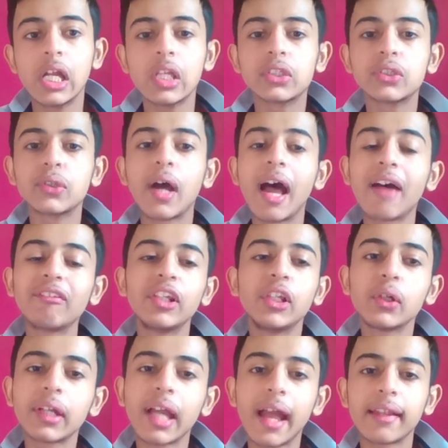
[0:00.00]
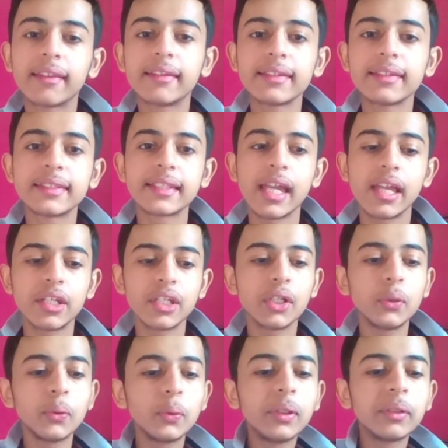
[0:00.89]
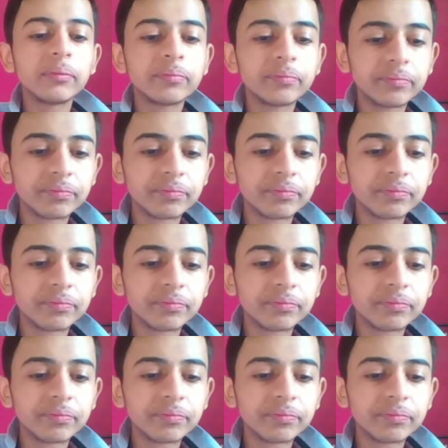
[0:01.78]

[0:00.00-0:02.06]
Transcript: So have a look at the schedule.